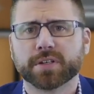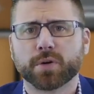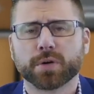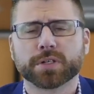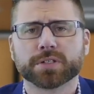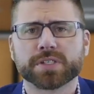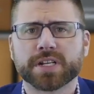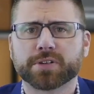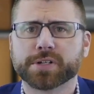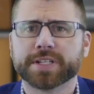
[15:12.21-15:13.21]

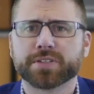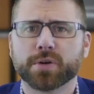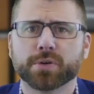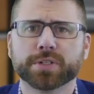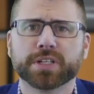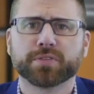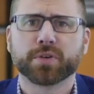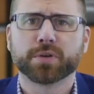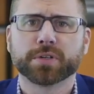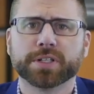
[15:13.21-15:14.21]
Corticosteroids, only if
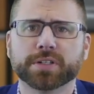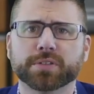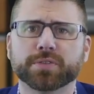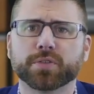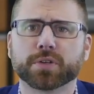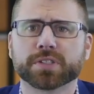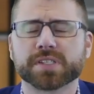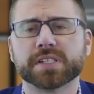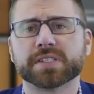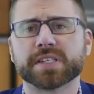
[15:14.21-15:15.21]
corneal
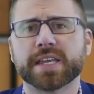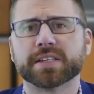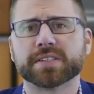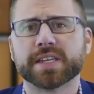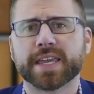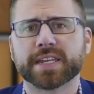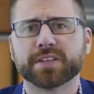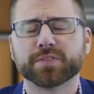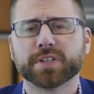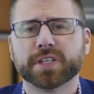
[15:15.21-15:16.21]
fluorescein stain is
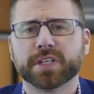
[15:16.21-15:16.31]
negative.